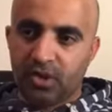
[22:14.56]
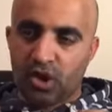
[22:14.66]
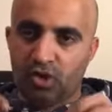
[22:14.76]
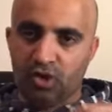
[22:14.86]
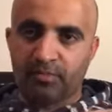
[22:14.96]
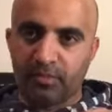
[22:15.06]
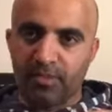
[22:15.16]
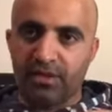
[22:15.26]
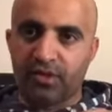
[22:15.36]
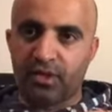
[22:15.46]
corrupt
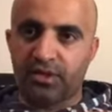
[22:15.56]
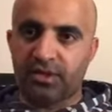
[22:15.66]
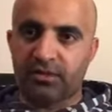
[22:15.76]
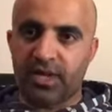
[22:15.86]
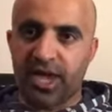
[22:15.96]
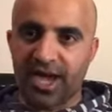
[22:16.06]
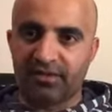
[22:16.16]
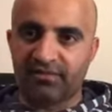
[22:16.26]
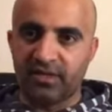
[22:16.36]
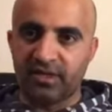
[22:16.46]
methods that they
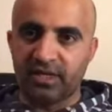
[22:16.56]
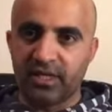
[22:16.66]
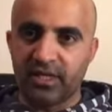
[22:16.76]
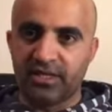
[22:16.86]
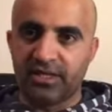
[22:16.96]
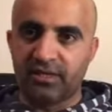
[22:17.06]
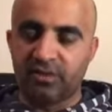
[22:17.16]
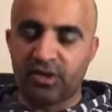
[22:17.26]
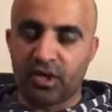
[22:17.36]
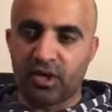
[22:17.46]
have in
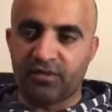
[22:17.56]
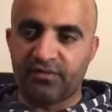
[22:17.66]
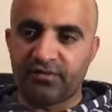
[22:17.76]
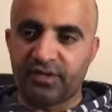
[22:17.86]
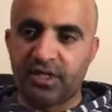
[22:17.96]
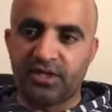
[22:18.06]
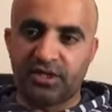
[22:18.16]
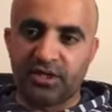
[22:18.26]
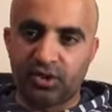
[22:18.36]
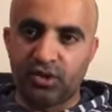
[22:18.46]
terms of the
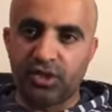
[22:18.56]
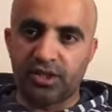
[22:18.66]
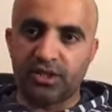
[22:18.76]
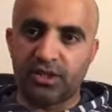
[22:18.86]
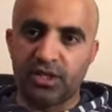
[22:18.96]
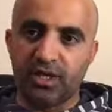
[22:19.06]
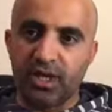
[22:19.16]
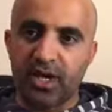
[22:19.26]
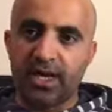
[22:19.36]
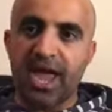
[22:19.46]
institutions.
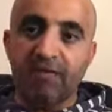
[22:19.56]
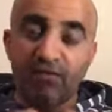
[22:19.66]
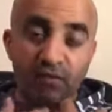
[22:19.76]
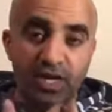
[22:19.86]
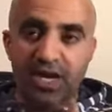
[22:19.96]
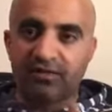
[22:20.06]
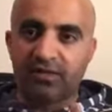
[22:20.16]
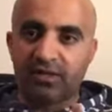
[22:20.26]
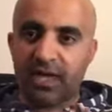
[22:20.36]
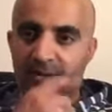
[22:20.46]
And every
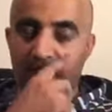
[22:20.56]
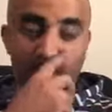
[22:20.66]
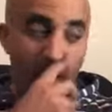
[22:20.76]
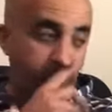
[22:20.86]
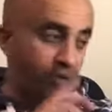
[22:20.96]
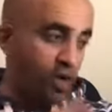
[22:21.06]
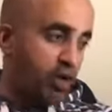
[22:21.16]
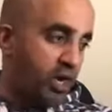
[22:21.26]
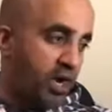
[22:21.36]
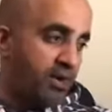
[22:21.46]
level, I'm
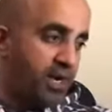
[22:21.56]
not